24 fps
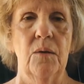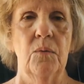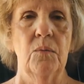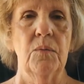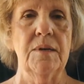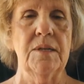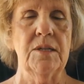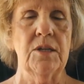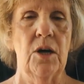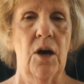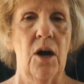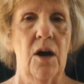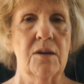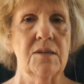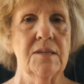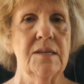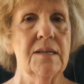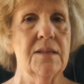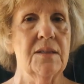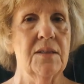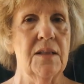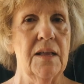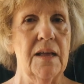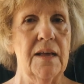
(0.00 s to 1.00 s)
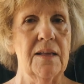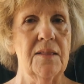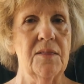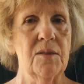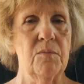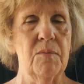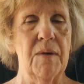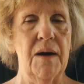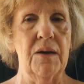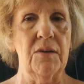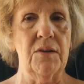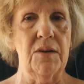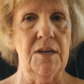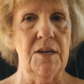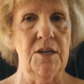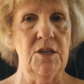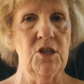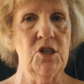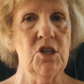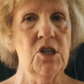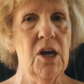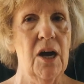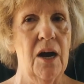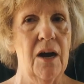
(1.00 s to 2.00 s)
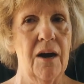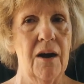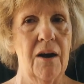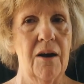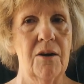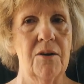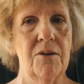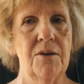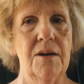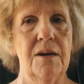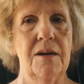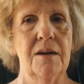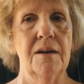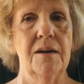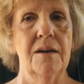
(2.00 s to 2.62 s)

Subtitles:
We talked at length about each card,